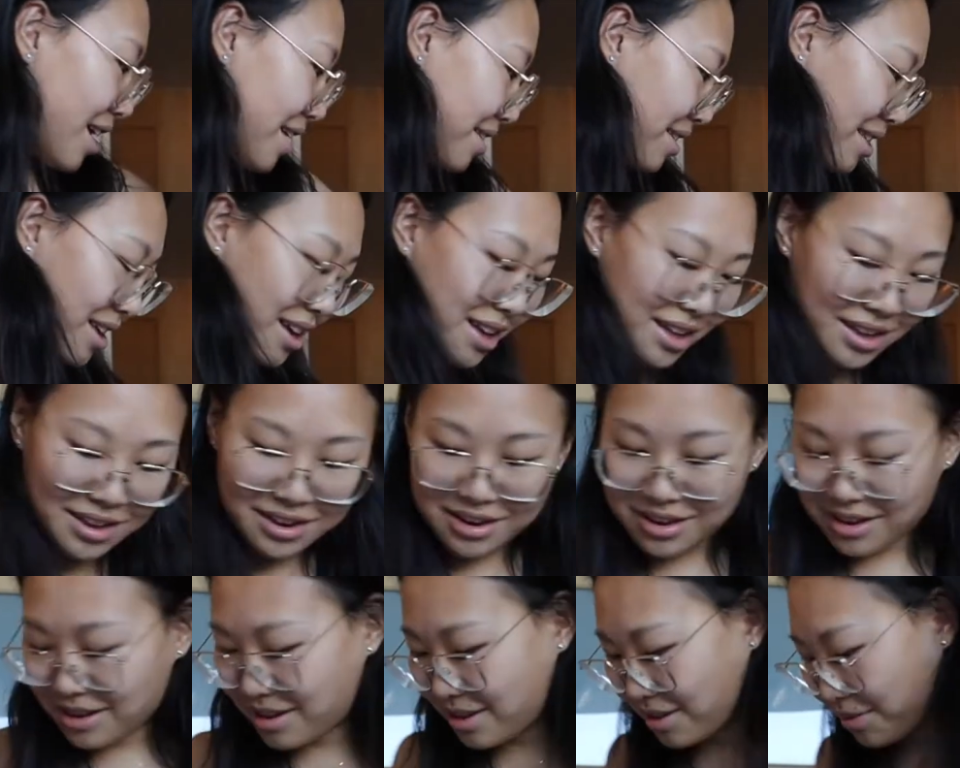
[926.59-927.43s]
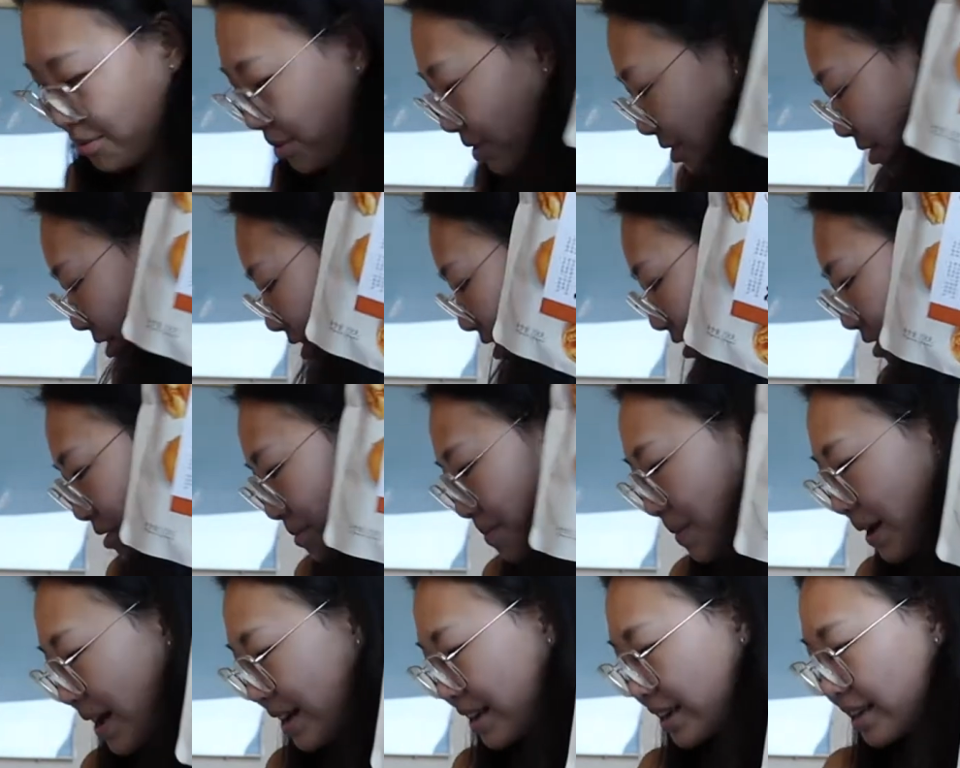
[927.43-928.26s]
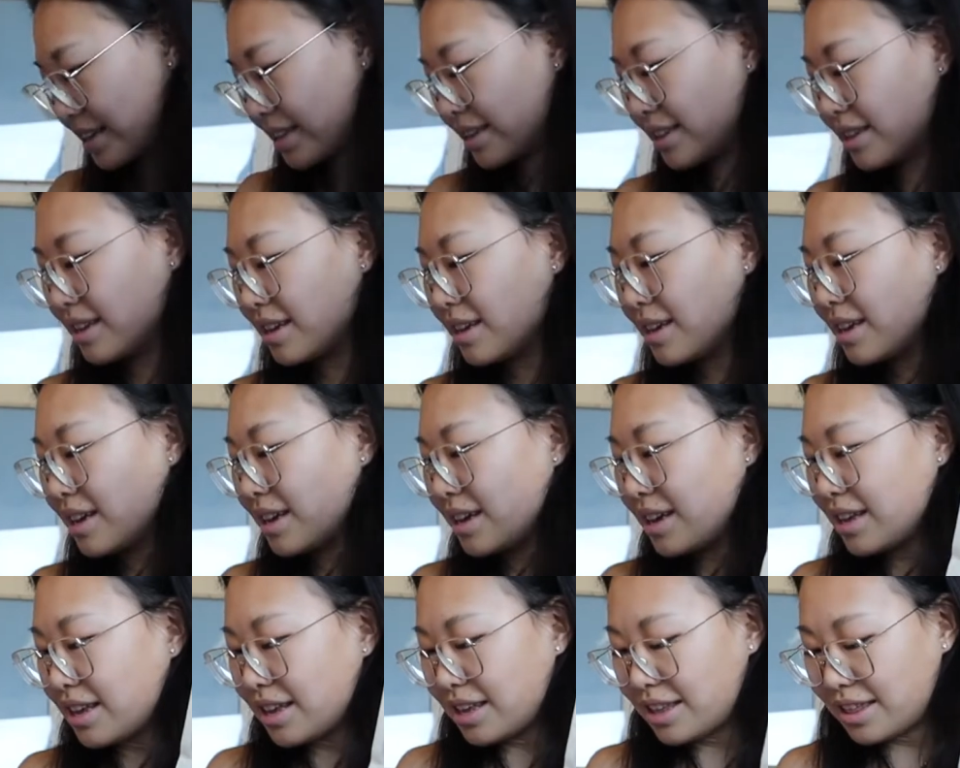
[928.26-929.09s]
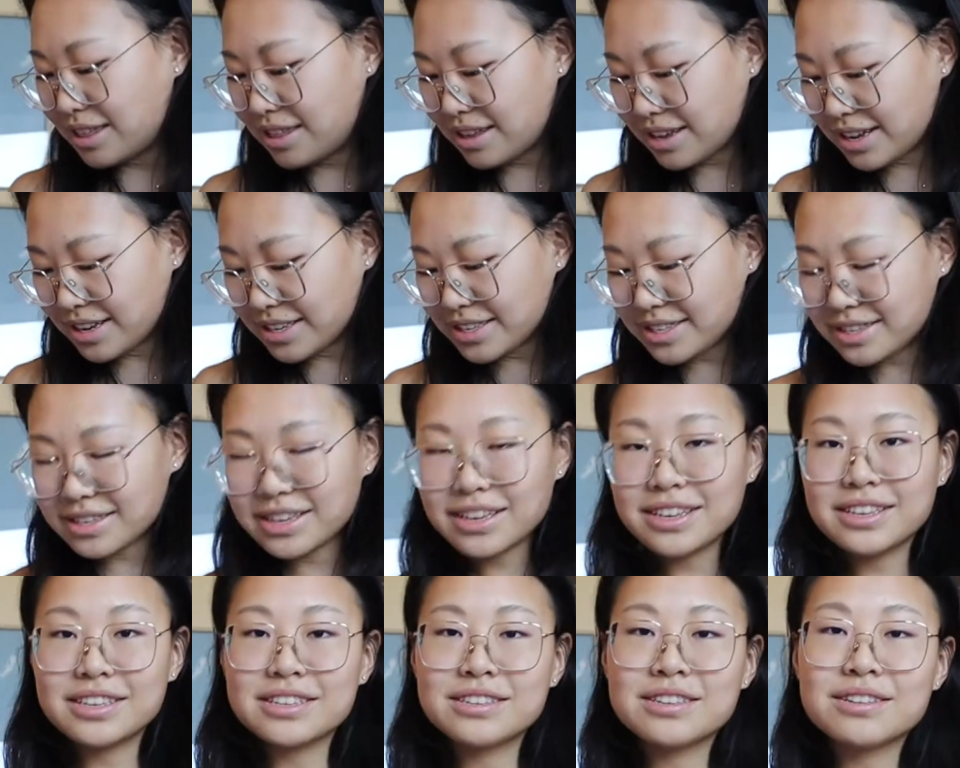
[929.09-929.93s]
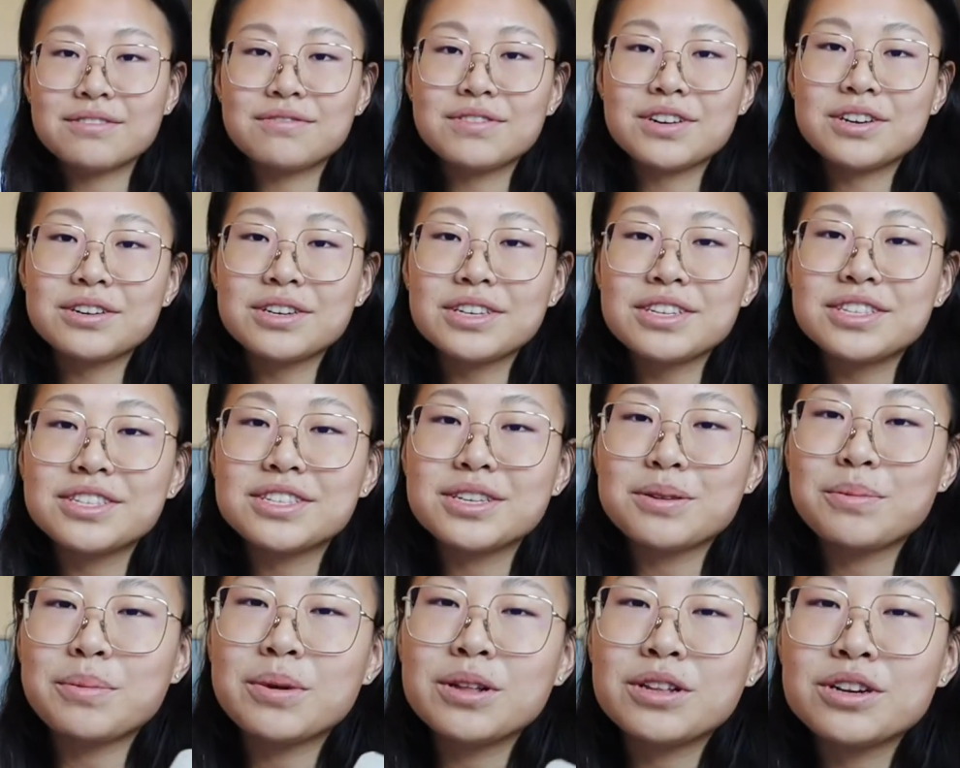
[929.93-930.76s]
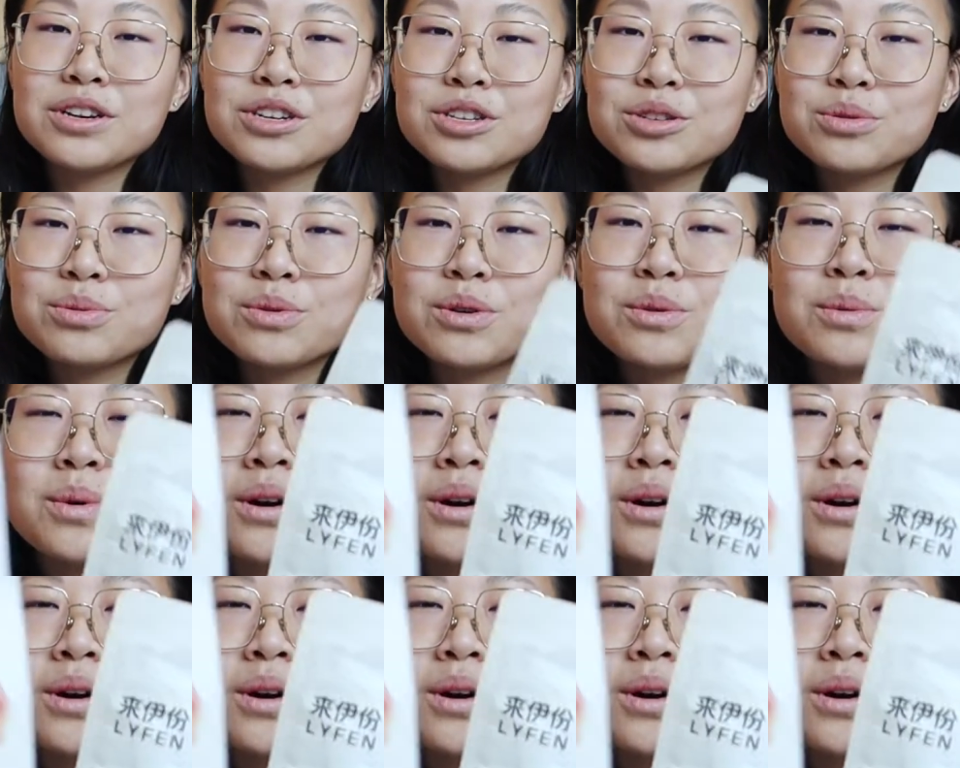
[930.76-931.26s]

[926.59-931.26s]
And then, where's the other packet? This is very similar to a